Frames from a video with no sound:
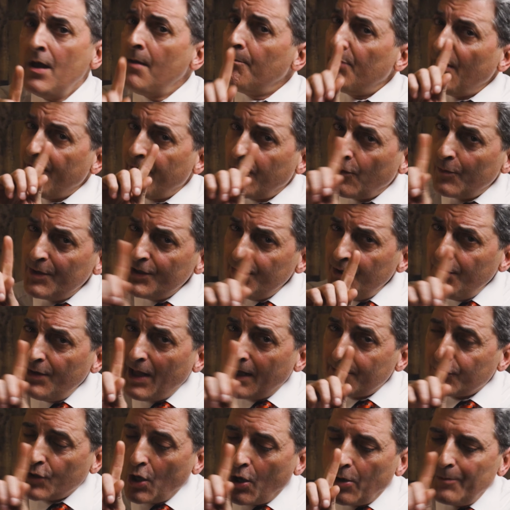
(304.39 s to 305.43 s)
before we do
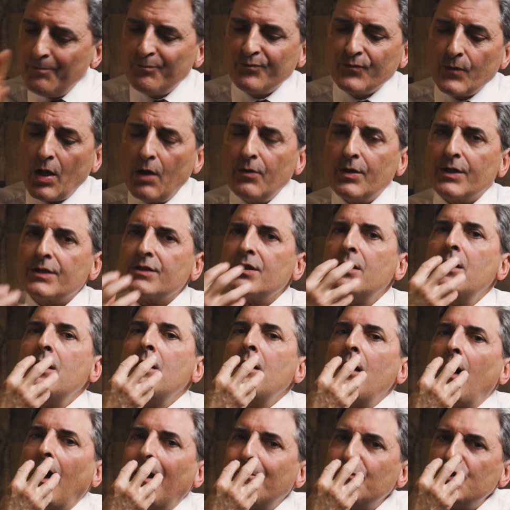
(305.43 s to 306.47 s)
that though, notice
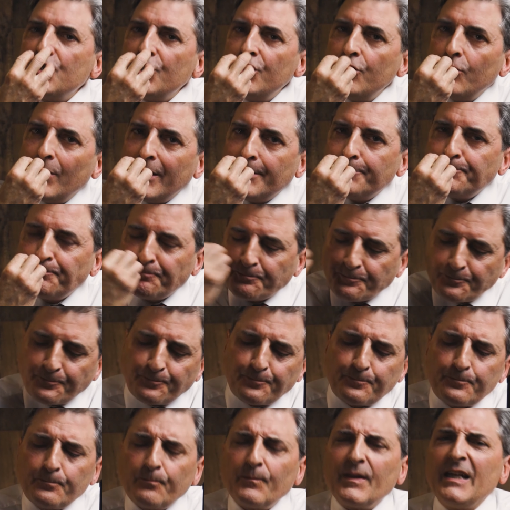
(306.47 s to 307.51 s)
I'm chewing.
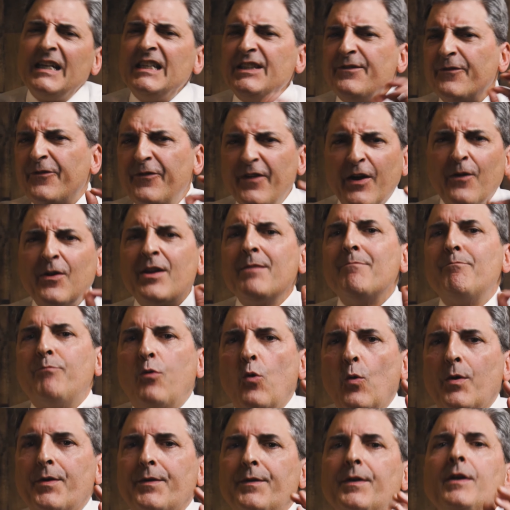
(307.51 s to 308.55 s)
It's very
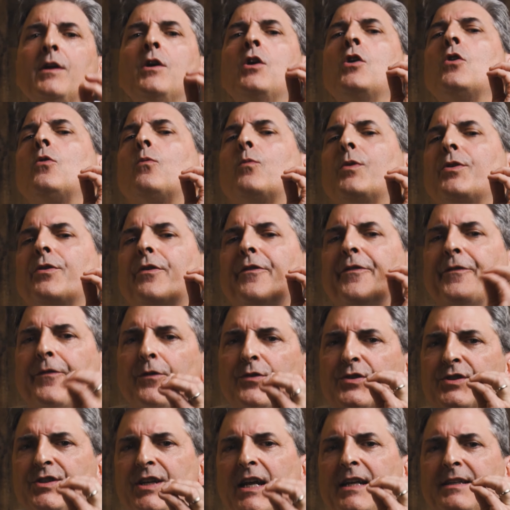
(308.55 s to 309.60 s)
important when you're
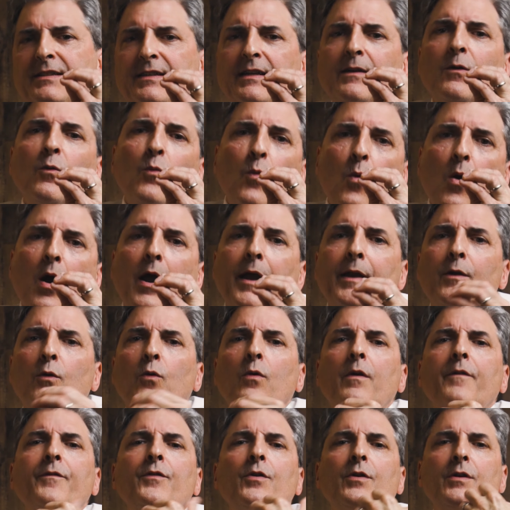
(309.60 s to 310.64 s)
first tasting a wine,
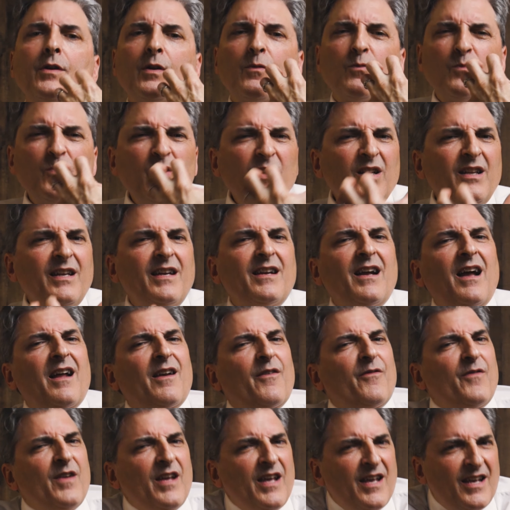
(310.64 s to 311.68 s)
or if you're gonna really kind
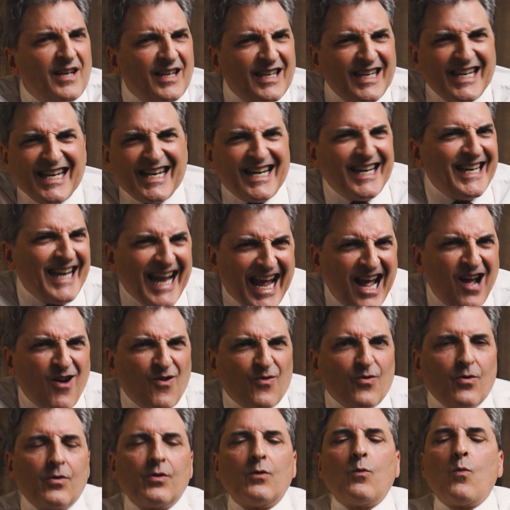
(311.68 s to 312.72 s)
of get
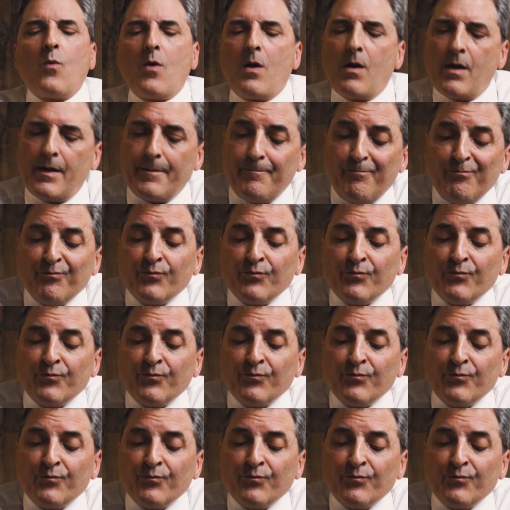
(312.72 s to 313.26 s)
down on a wine,